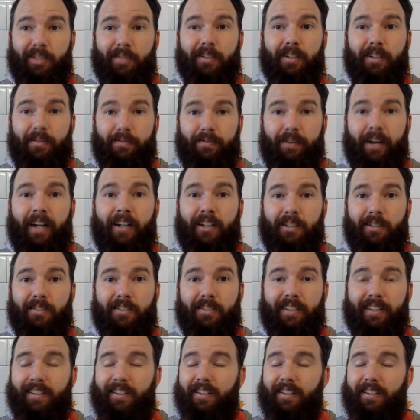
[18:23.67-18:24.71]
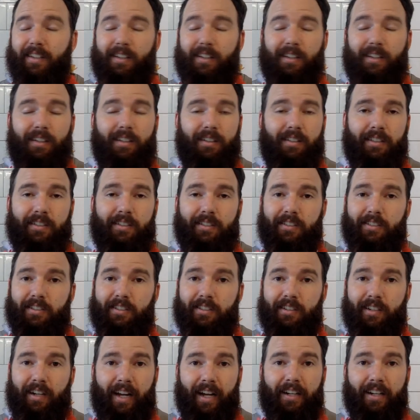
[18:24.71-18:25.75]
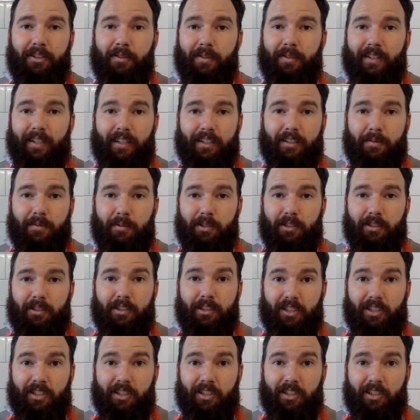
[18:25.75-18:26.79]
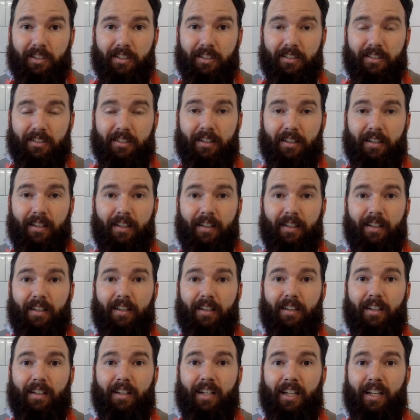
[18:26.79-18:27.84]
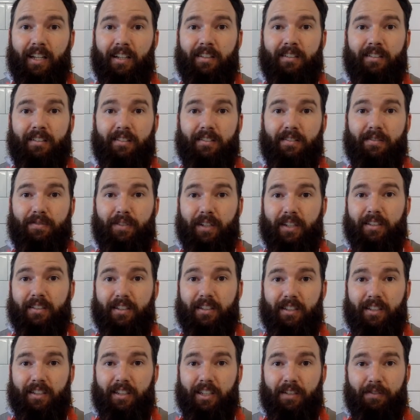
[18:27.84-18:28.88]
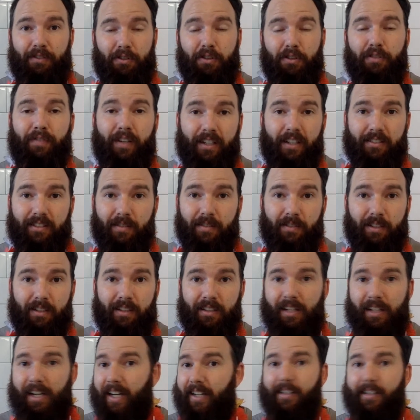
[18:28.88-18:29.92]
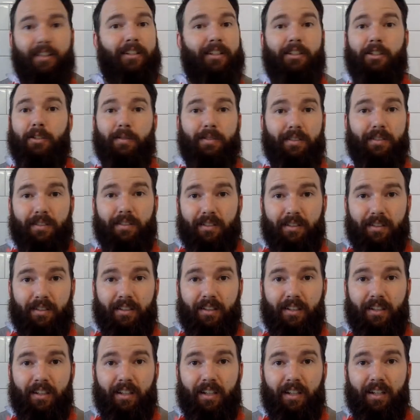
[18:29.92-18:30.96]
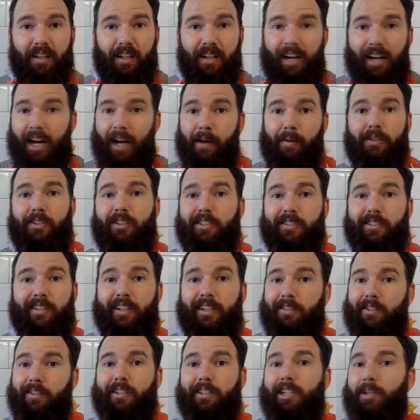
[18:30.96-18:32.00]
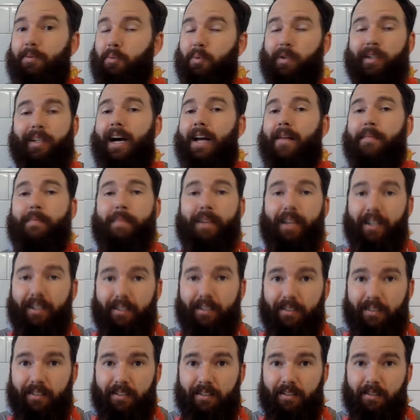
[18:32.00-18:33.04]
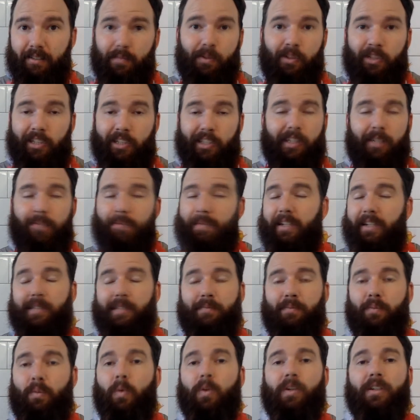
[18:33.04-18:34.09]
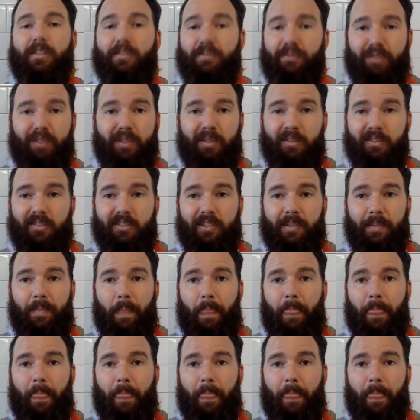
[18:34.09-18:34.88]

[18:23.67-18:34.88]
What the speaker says: I'm gonna come find you." I was like, "Listen, sir, I didn't do anything suspicious, and frankly, if you do find something, I had nothing to do with it." I was just like looking up at what God made, which I think made him more confused.